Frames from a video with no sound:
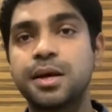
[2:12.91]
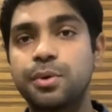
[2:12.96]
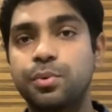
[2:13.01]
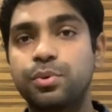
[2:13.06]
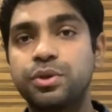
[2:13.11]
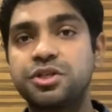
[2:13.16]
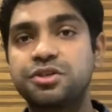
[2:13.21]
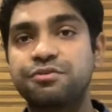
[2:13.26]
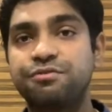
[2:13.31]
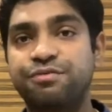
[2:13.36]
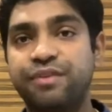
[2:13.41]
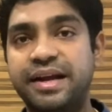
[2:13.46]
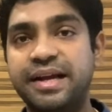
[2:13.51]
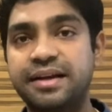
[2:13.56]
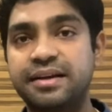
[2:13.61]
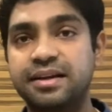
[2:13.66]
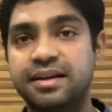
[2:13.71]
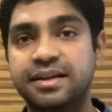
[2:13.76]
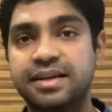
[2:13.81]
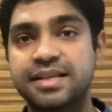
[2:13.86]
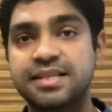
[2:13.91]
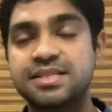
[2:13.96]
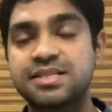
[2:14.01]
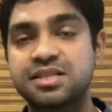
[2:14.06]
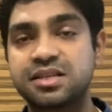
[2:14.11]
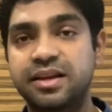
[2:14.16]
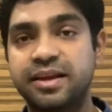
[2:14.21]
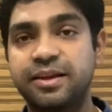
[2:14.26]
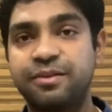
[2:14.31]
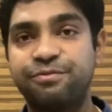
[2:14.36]
which fight
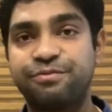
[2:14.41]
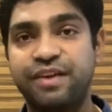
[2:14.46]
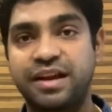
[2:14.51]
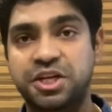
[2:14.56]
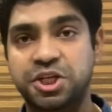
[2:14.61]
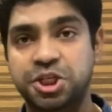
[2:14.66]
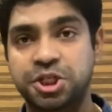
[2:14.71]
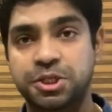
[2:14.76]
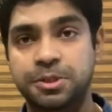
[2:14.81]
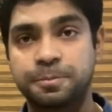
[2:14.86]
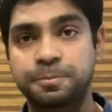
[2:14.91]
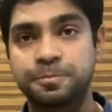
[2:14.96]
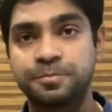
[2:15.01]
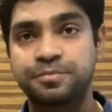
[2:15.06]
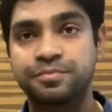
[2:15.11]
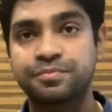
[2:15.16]
against infection.